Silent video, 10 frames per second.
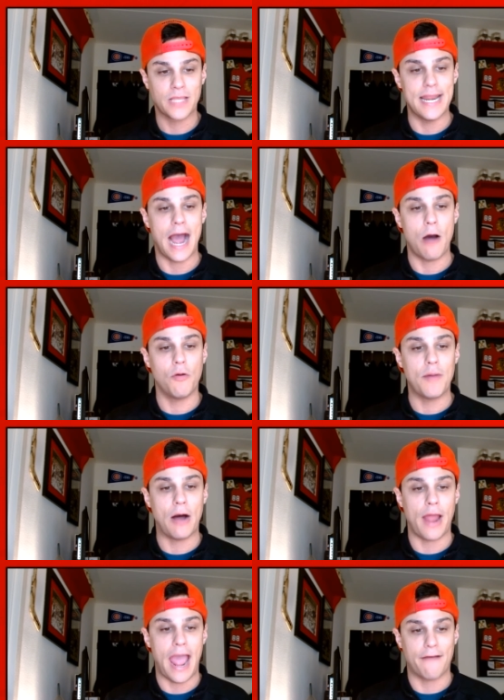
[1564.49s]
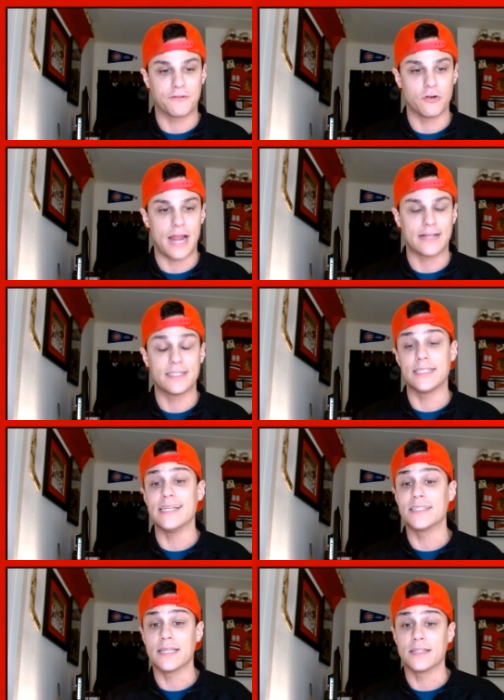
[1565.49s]
And how about after next
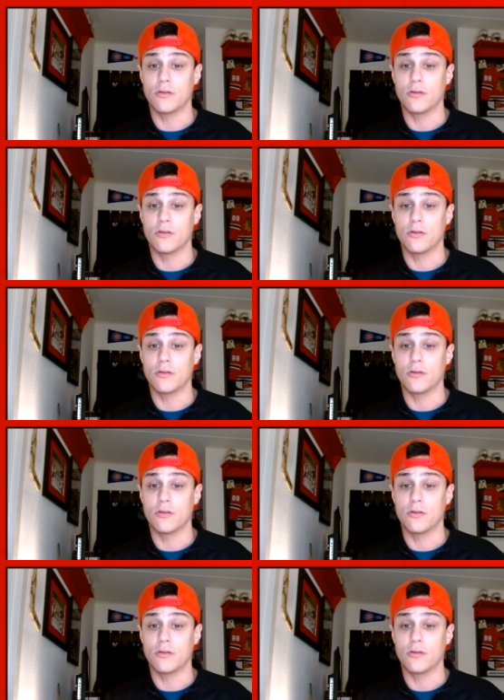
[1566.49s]
season?